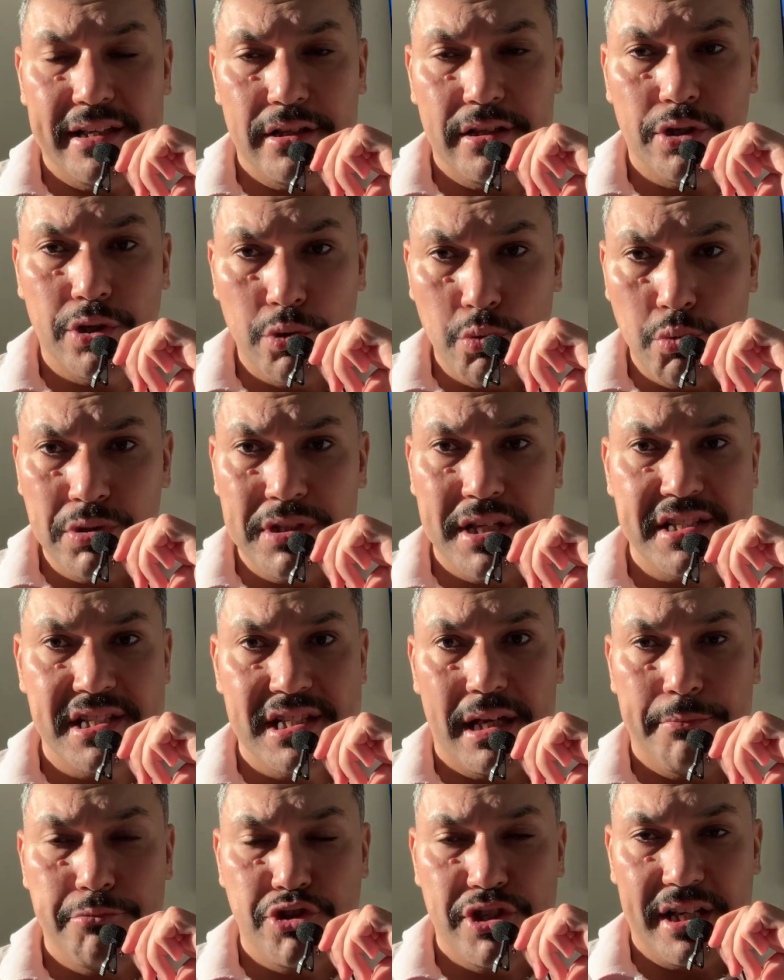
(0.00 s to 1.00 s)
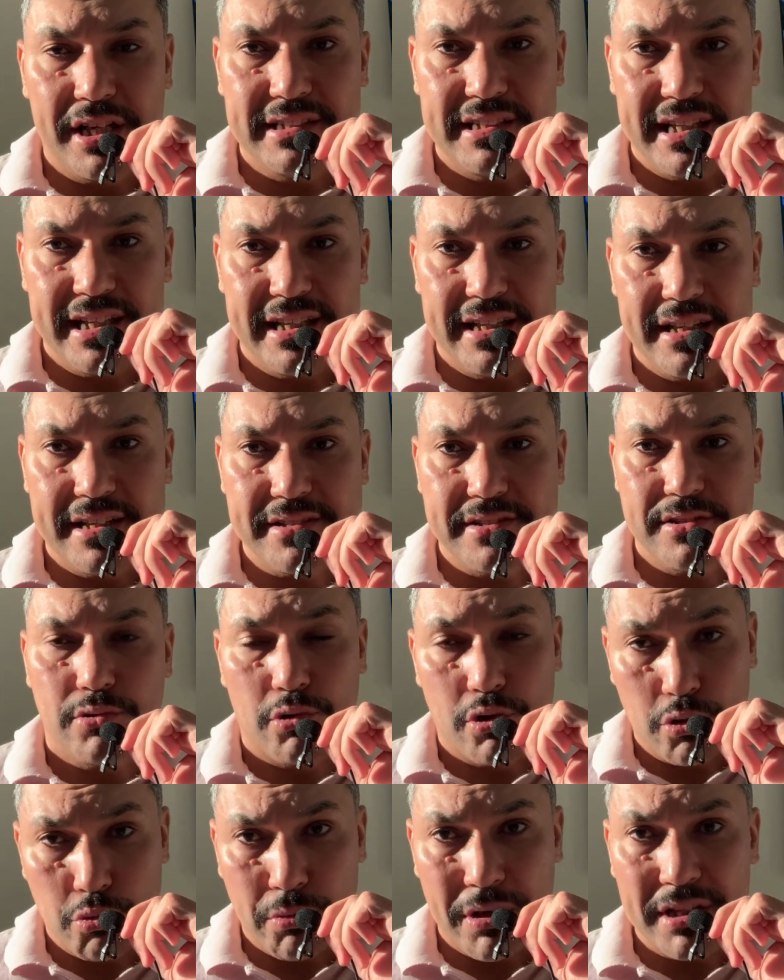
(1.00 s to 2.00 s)
who the subject is
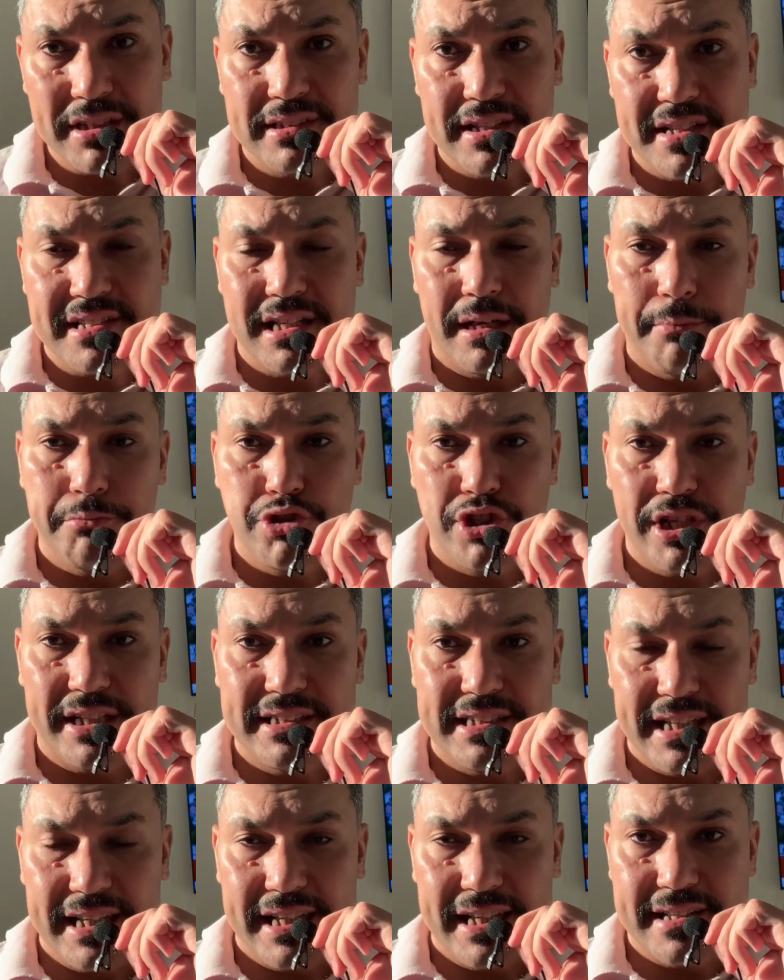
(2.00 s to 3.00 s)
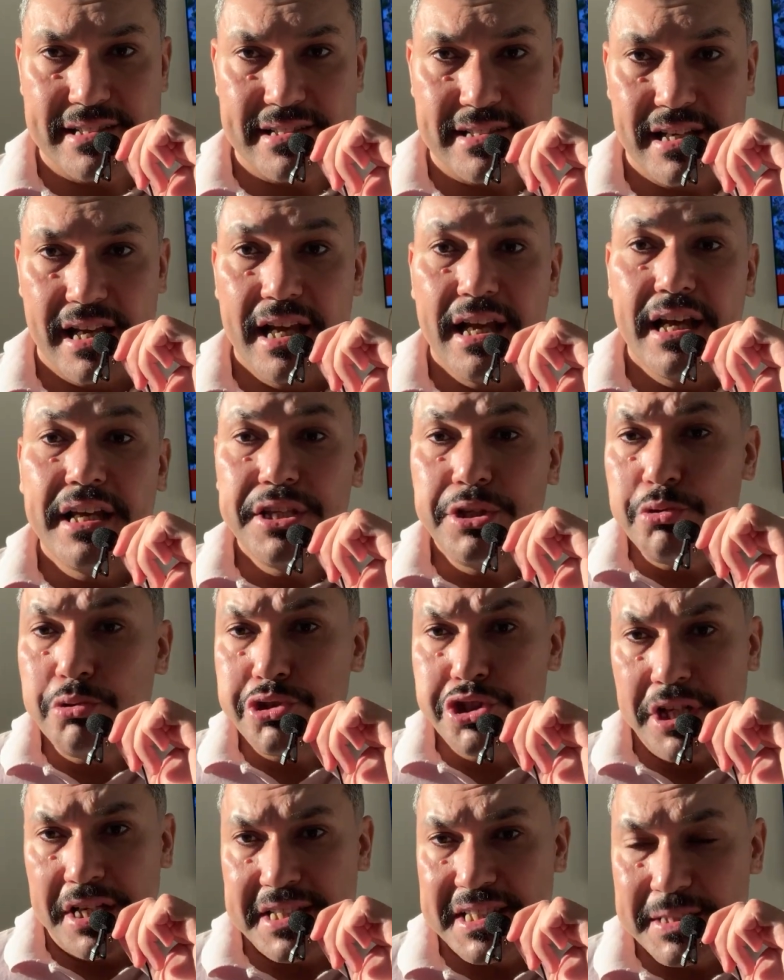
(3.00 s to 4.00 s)
or what the subject is, you
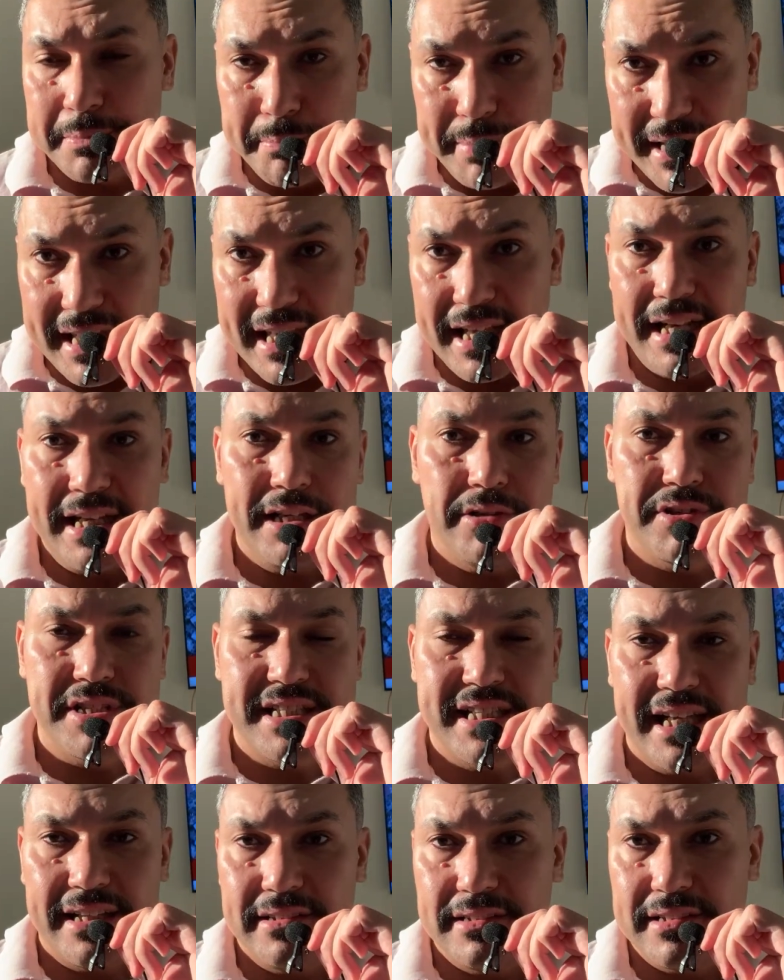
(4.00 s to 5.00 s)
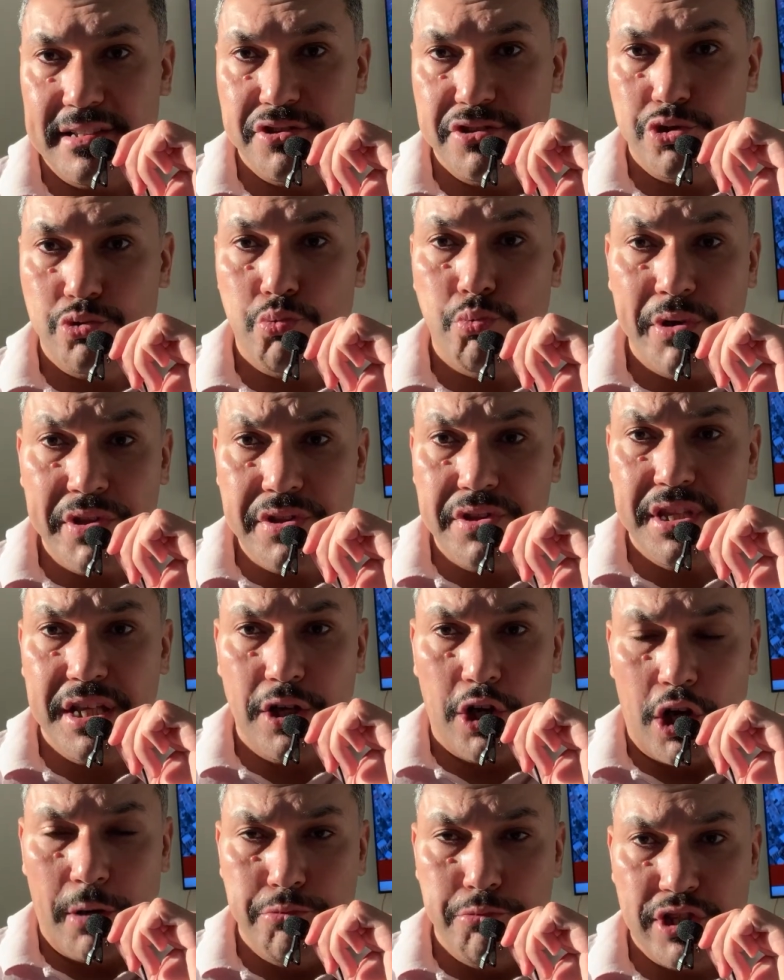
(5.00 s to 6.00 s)
just begin your sentence with the
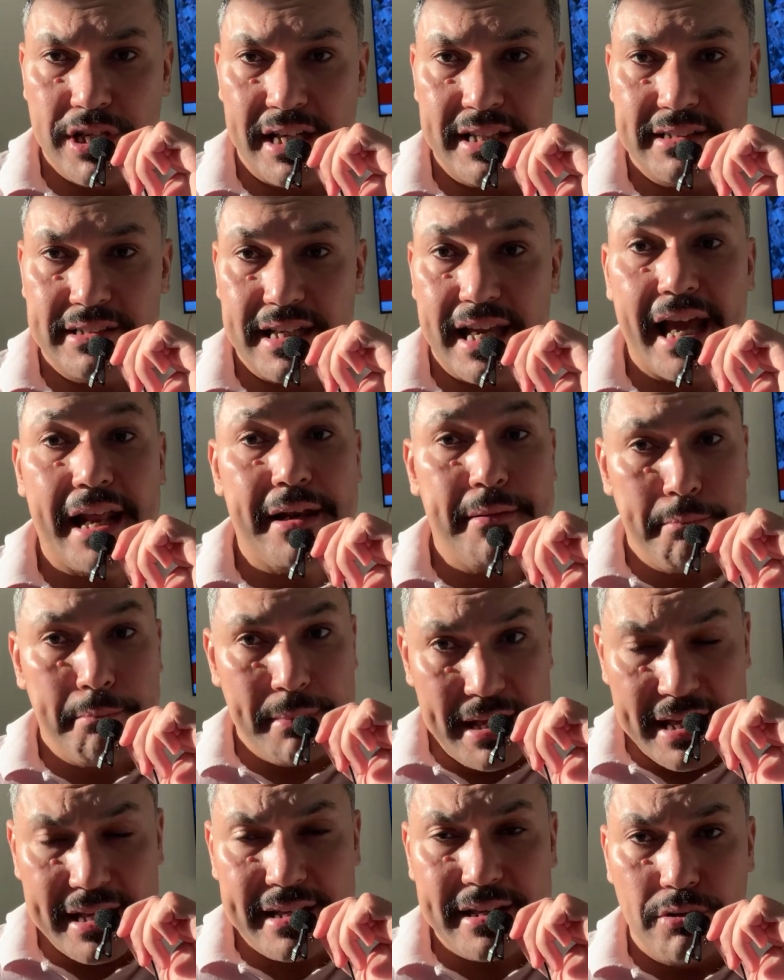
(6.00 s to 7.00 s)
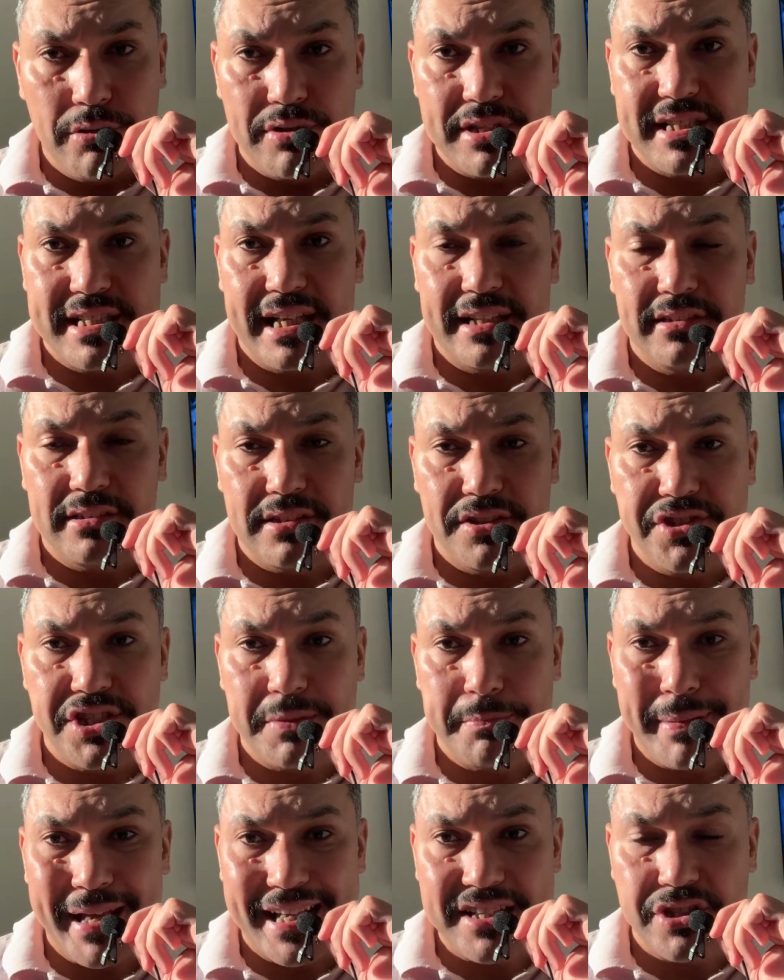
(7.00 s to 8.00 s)
object and make your sentence
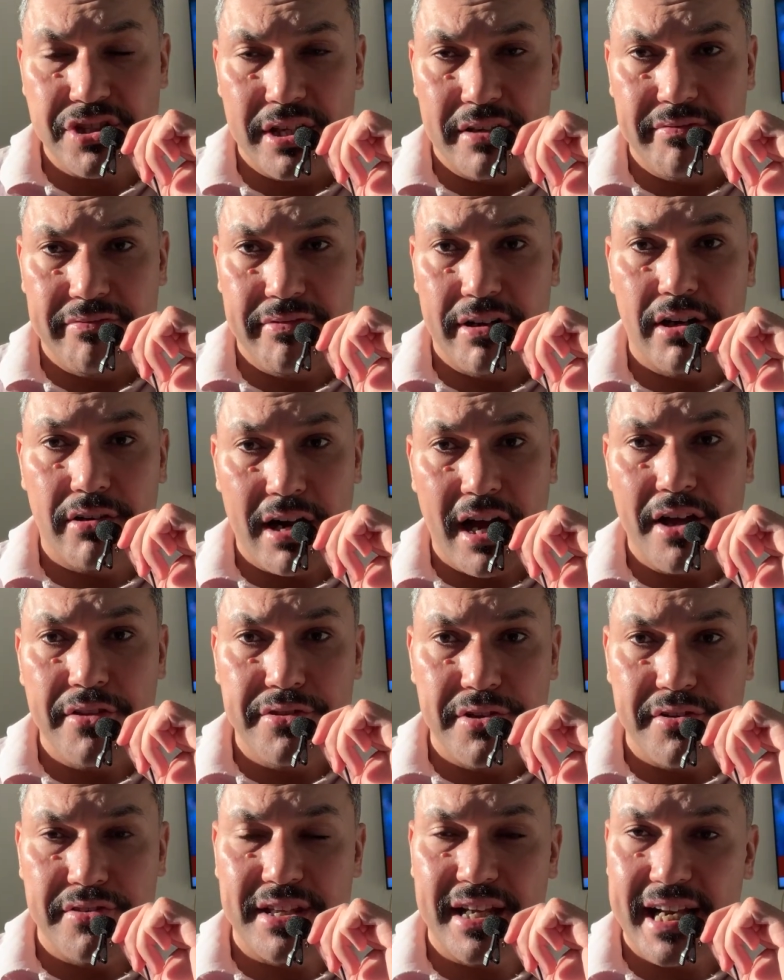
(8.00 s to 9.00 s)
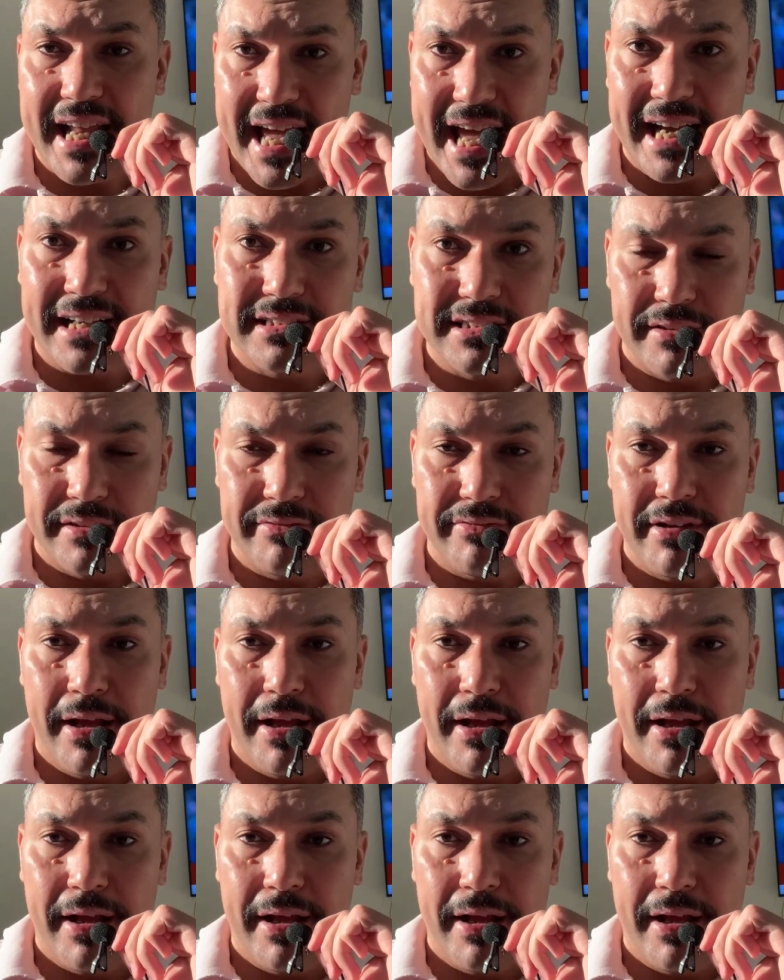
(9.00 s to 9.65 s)
passive rather than active,